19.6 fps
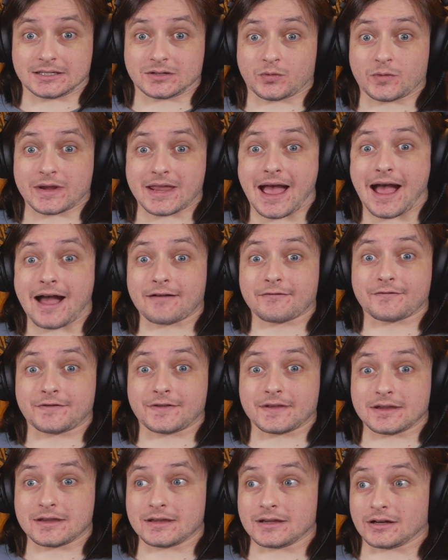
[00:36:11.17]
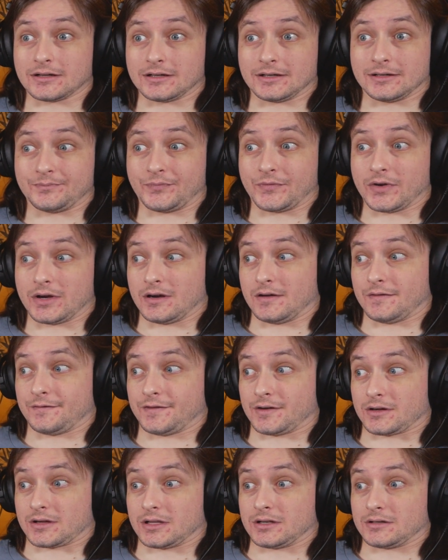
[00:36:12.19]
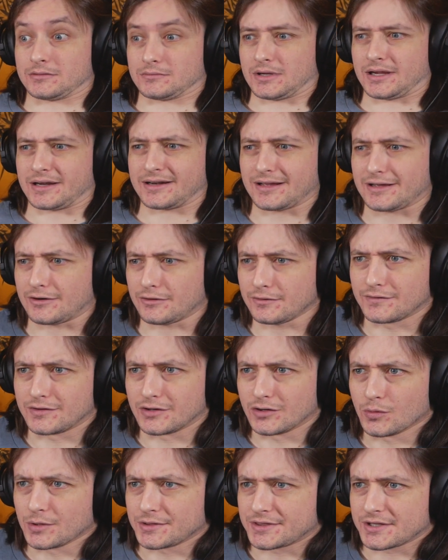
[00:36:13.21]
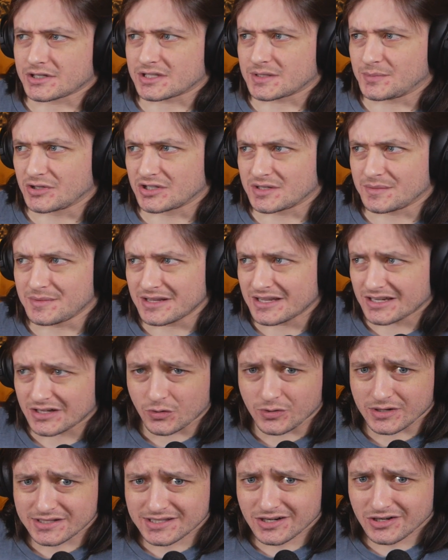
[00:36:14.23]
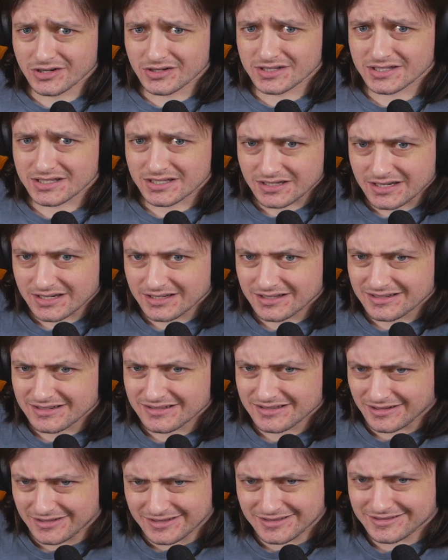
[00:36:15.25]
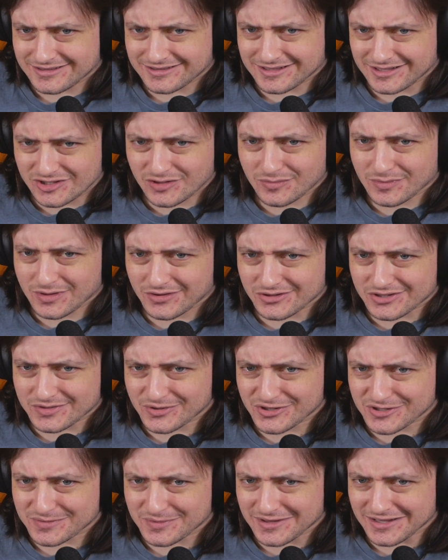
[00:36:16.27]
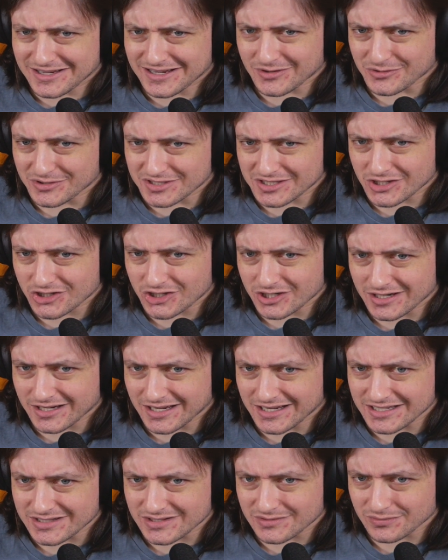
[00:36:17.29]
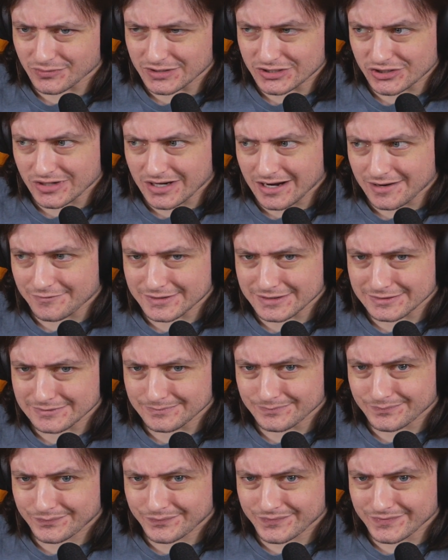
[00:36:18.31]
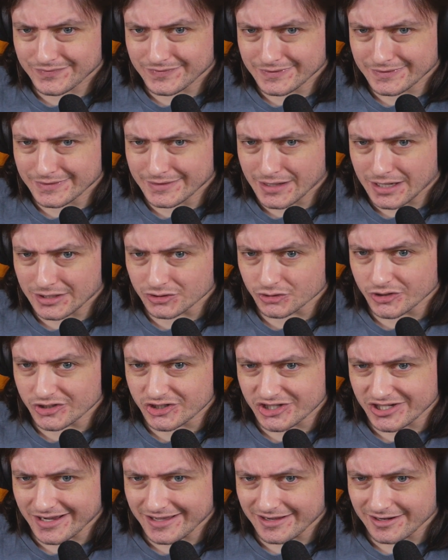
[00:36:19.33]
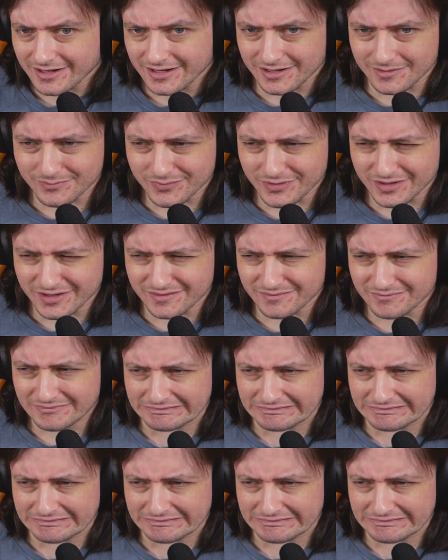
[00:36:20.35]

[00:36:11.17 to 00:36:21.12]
we have the fucking, I don't even know what they're supposed to be, Inquisitors? I assume that they're supposed to be the Inquisition against witchcraft and non-Christianity, but